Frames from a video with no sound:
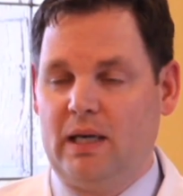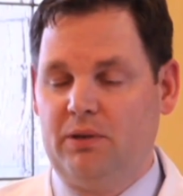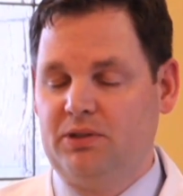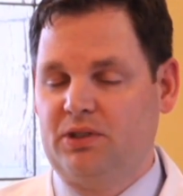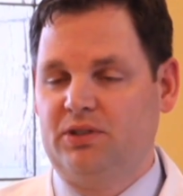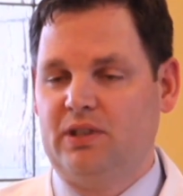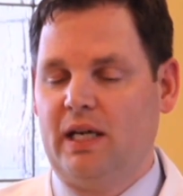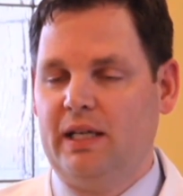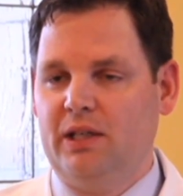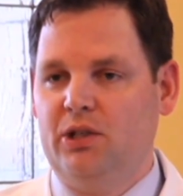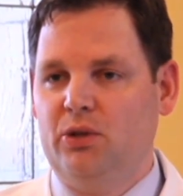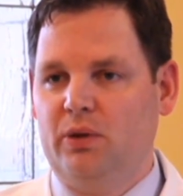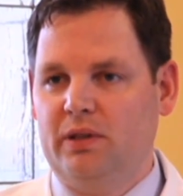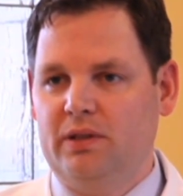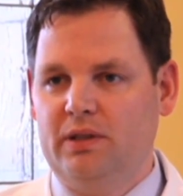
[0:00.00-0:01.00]
I was excited to
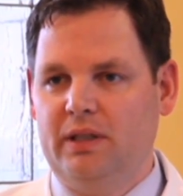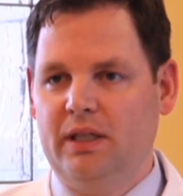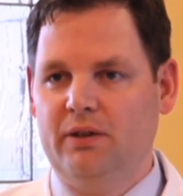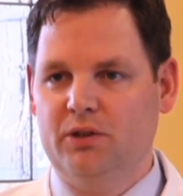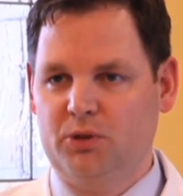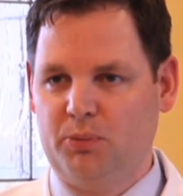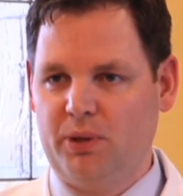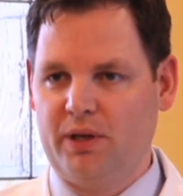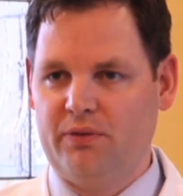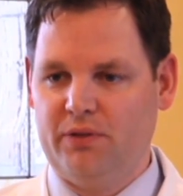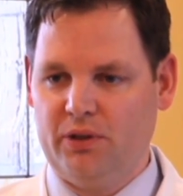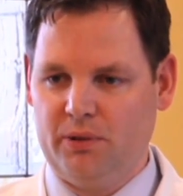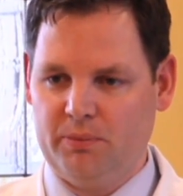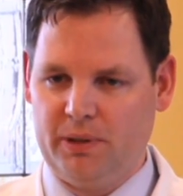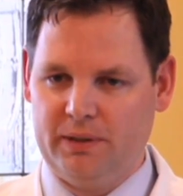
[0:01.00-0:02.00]
do it here in
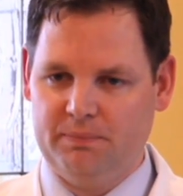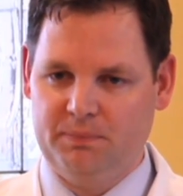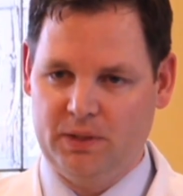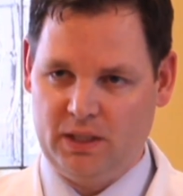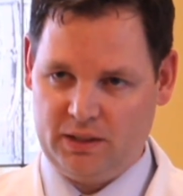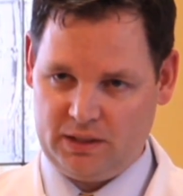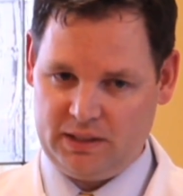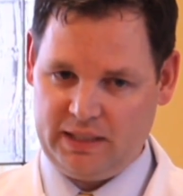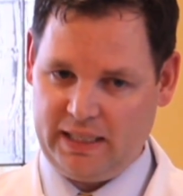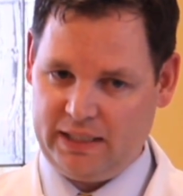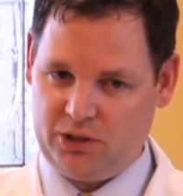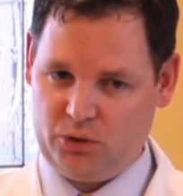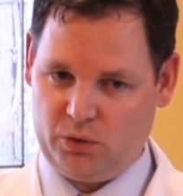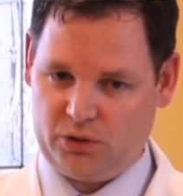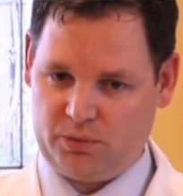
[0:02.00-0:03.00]
Springfield, but to take
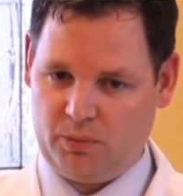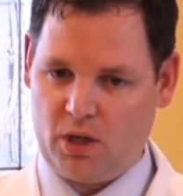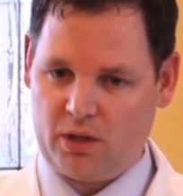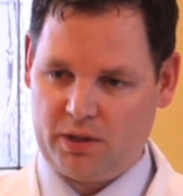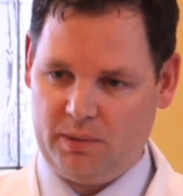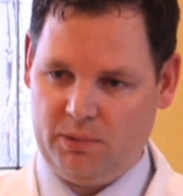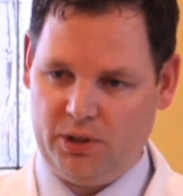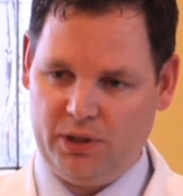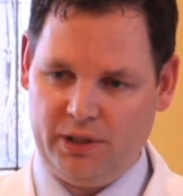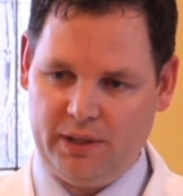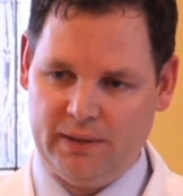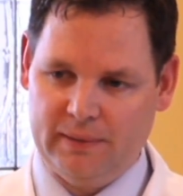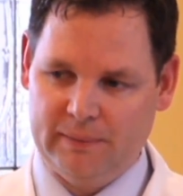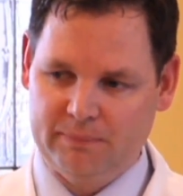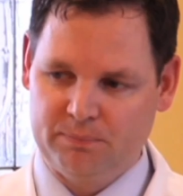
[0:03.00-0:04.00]
it to a small
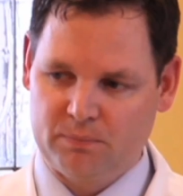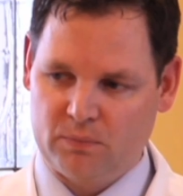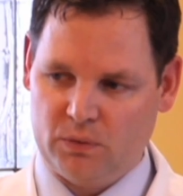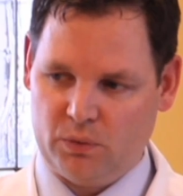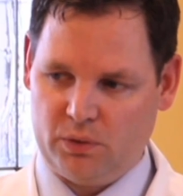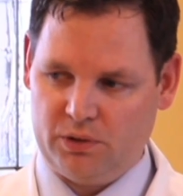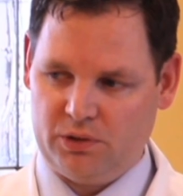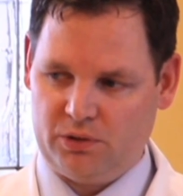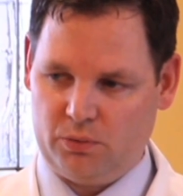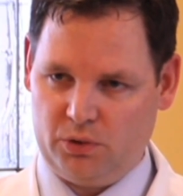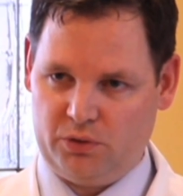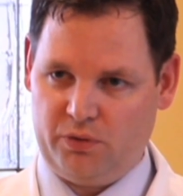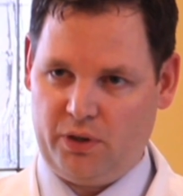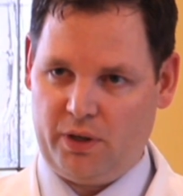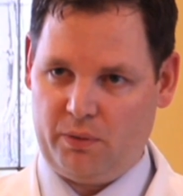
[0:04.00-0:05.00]
community was
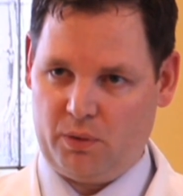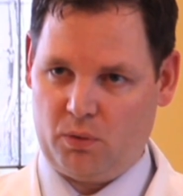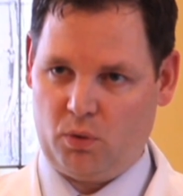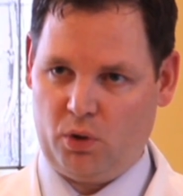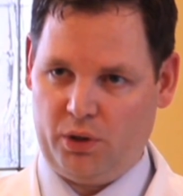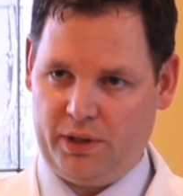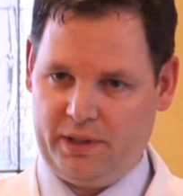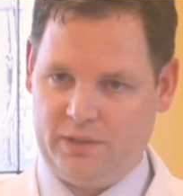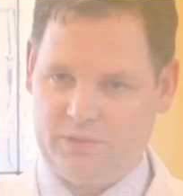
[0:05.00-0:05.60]
very rewarding.